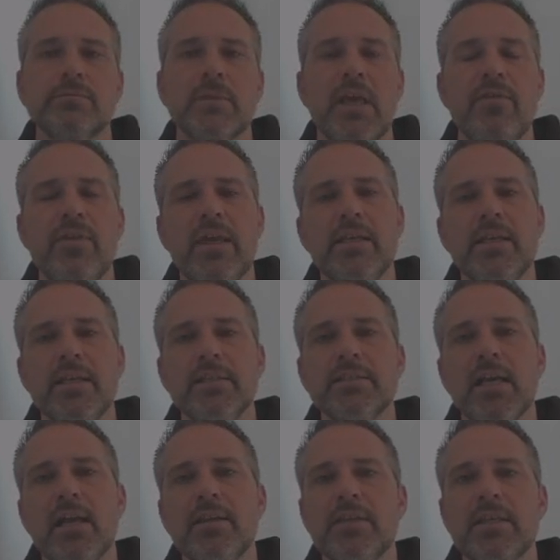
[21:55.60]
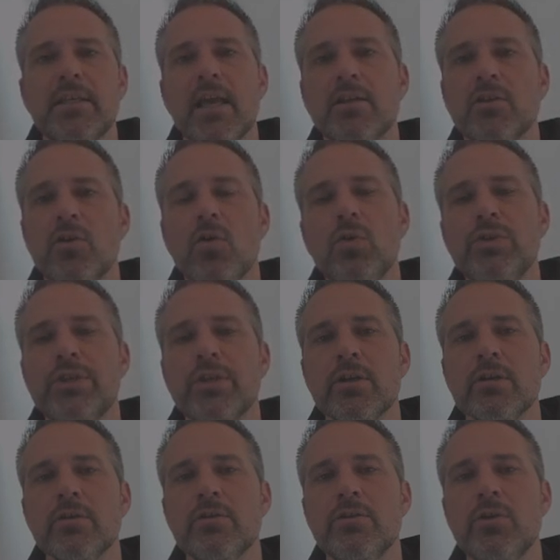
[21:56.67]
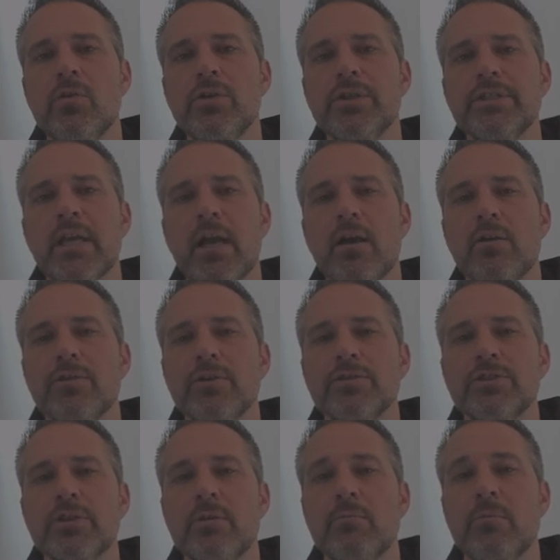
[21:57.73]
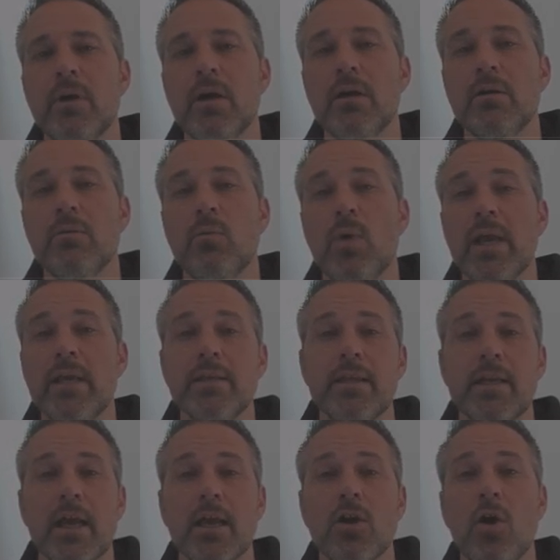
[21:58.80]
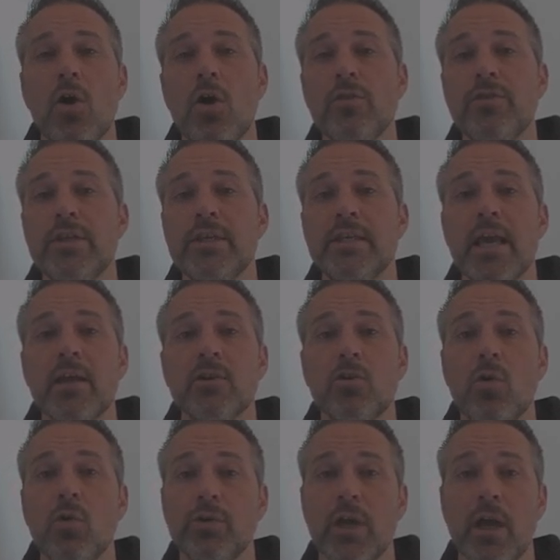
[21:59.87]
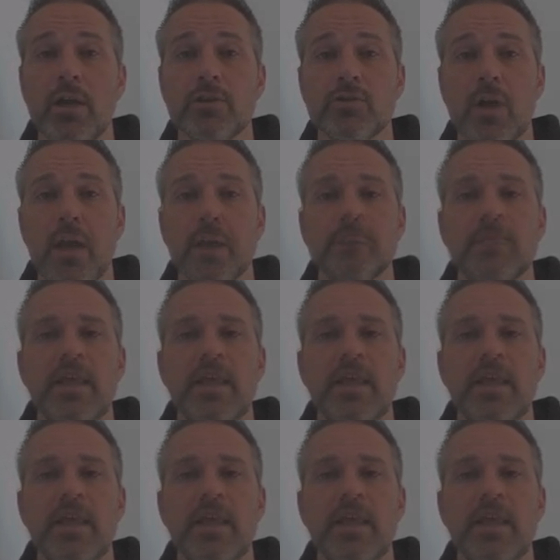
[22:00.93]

Then inside the get gold here, notice how there's some way that I call the get gold contract.